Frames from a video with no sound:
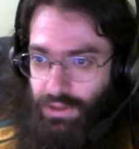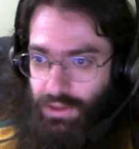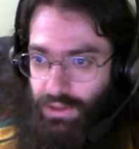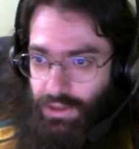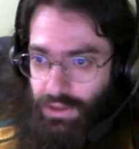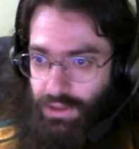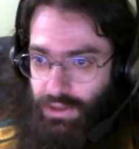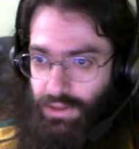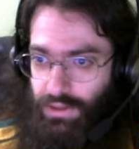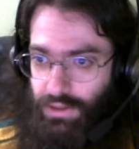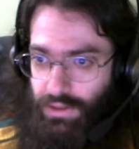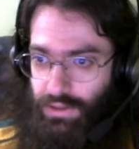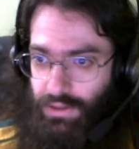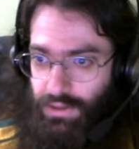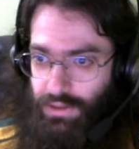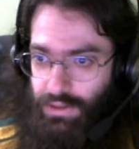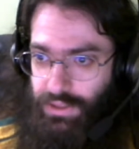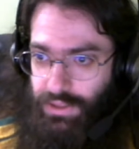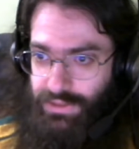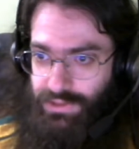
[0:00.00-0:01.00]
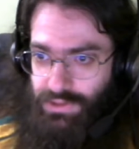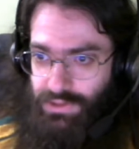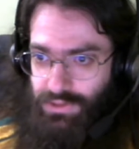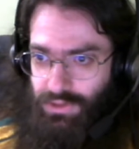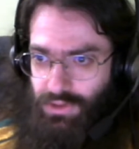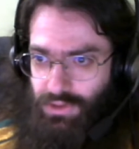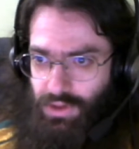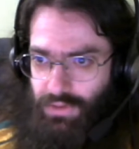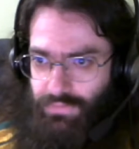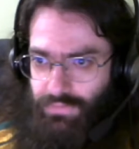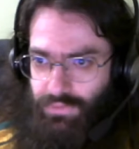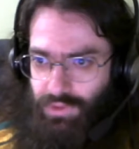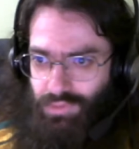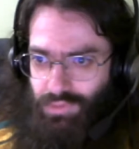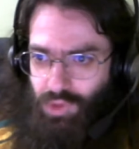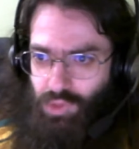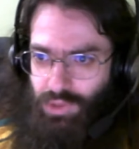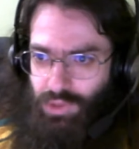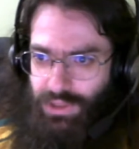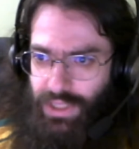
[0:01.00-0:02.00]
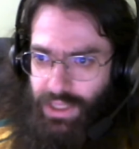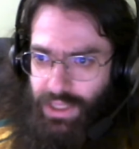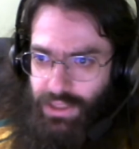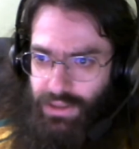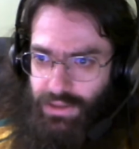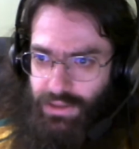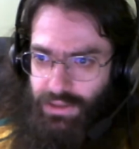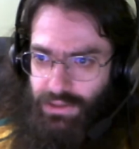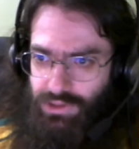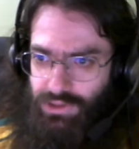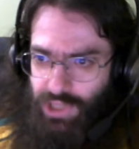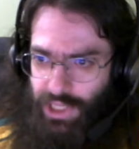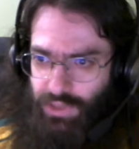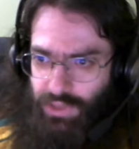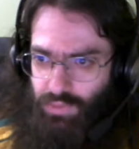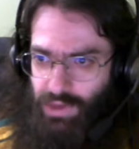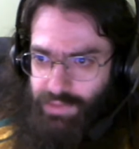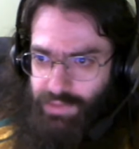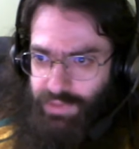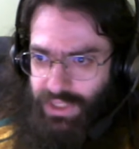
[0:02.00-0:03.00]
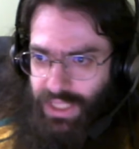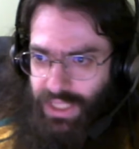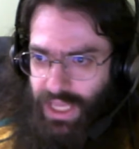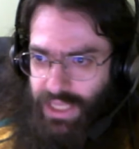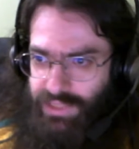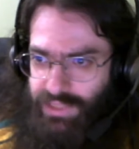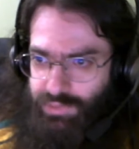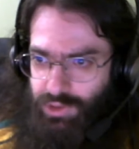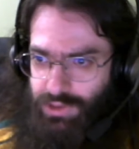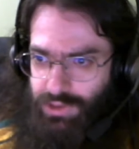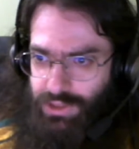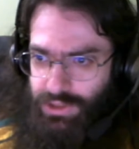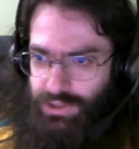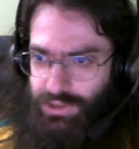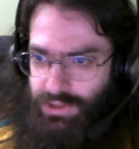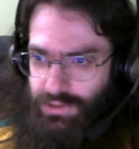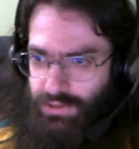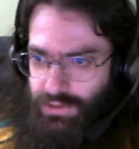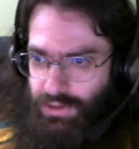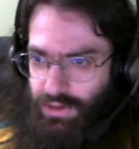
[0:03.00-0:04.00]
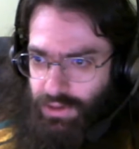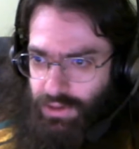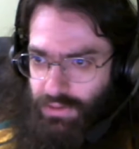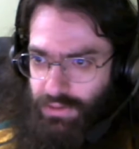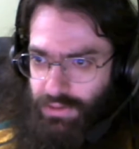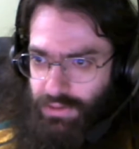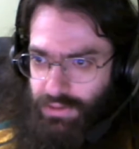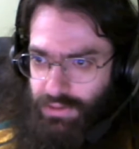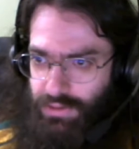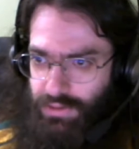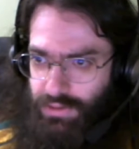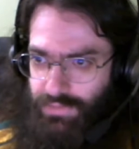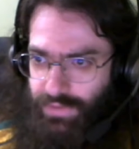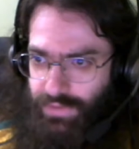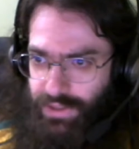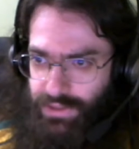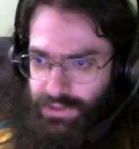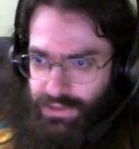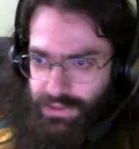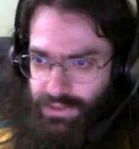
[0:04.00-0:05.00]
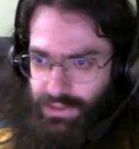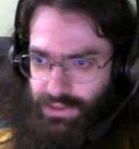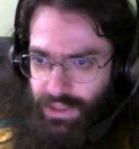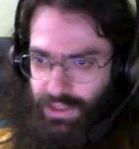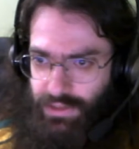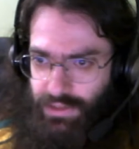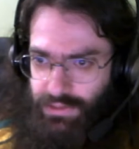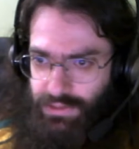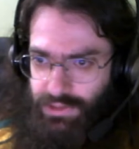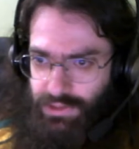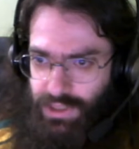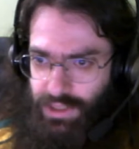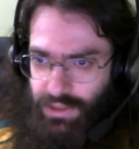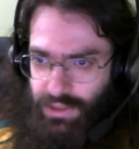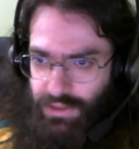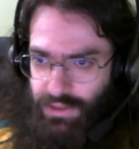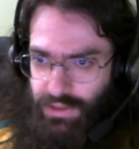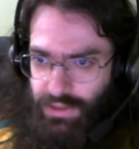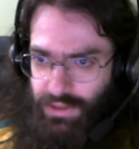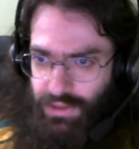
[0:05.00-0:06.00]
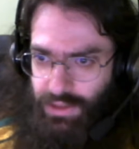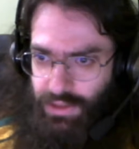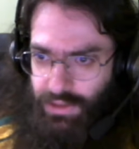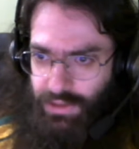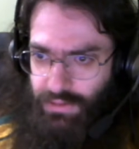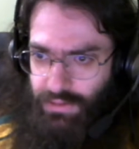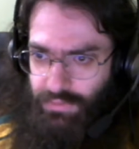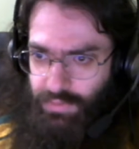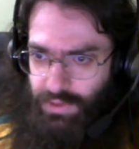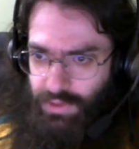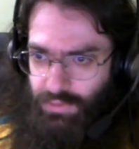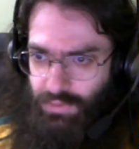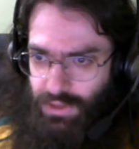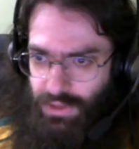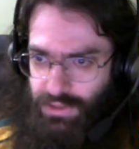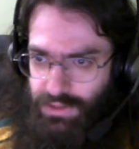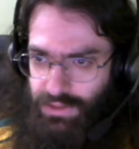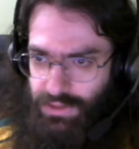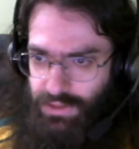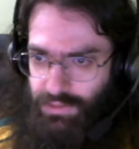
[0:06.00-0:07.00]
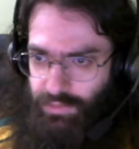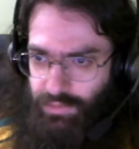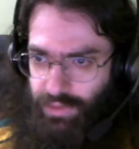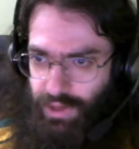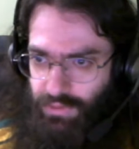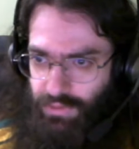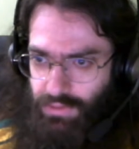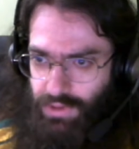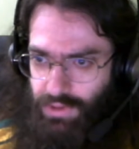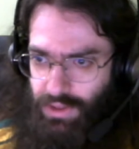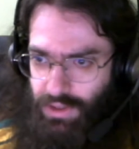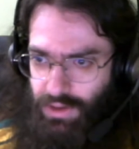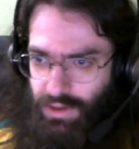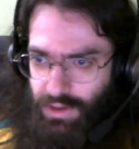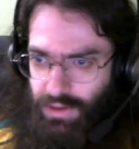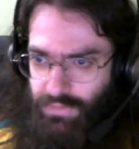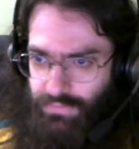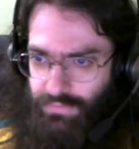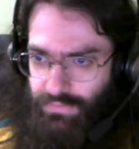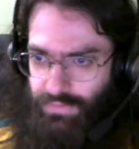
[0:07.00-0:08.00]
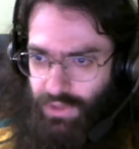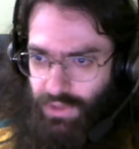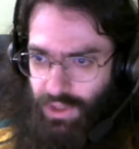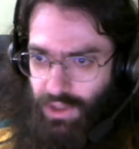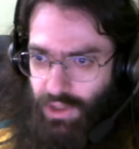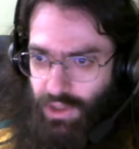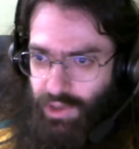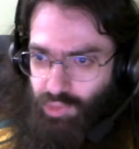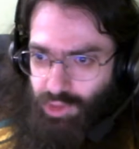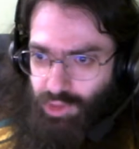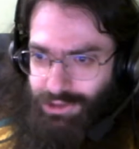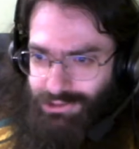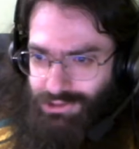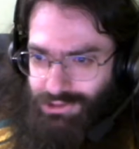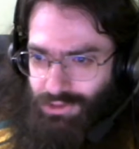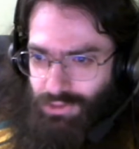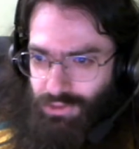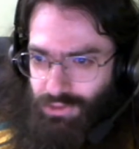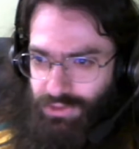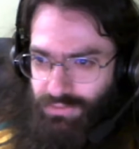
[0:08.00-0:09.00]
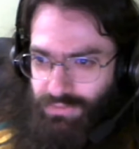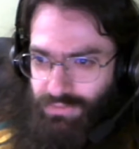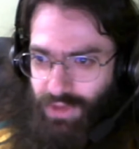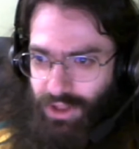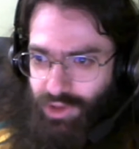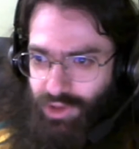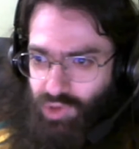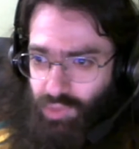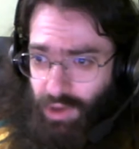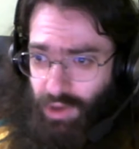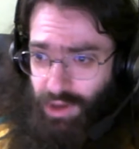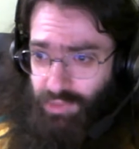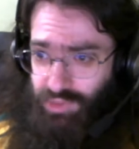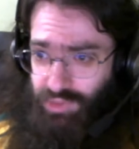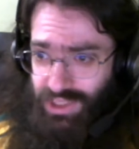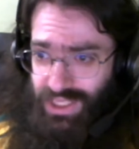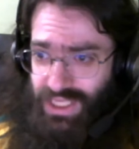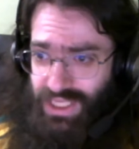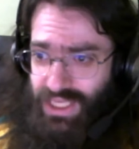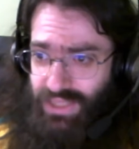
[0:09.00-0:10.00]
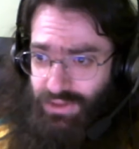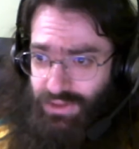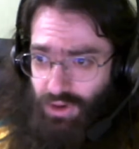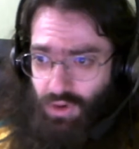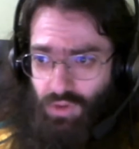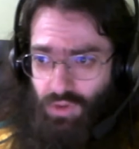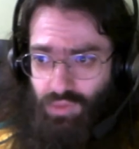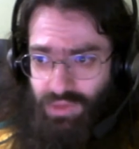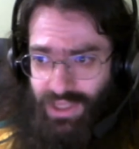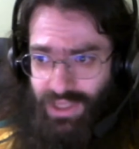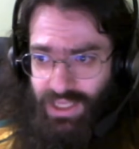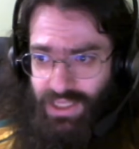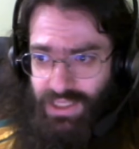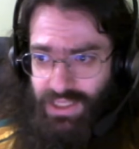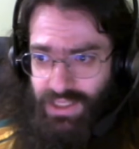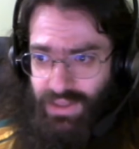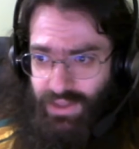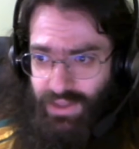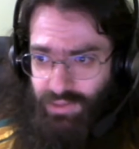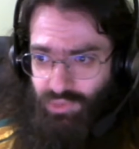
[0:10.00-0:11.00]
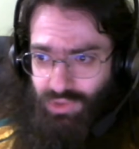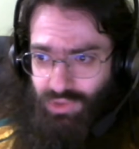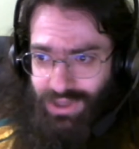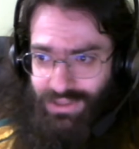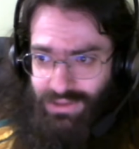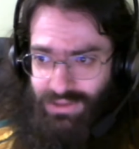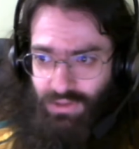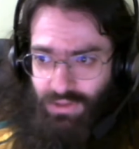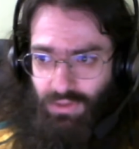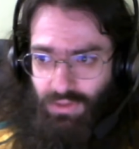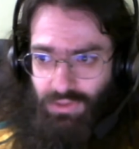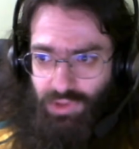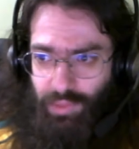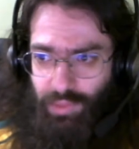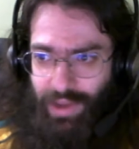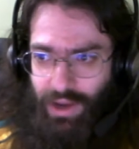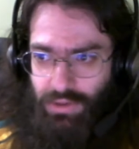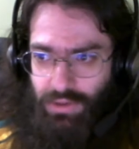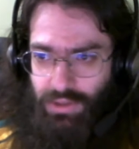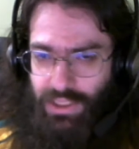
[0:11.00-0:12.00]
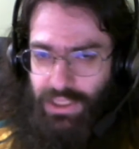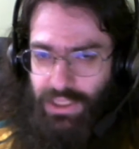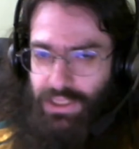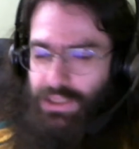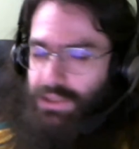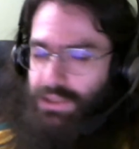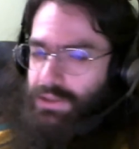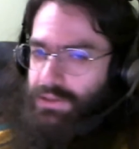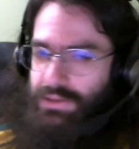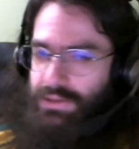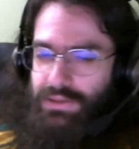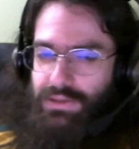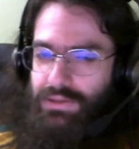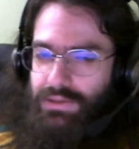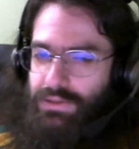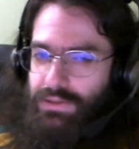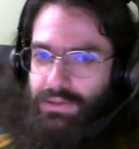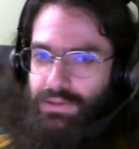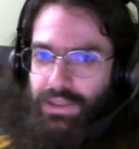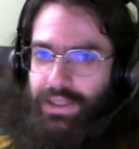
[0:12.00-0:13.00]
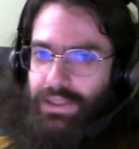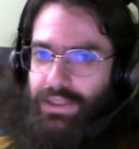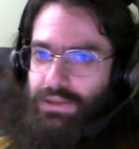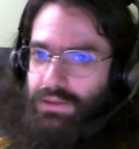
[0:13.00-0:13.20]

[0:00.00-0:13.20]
Let's turn off the mobile data, try to wipe the cache partition on the device and check the thing, what's it, power it off, press and hold the volume up key and the home key, then press and hold the power key. It's like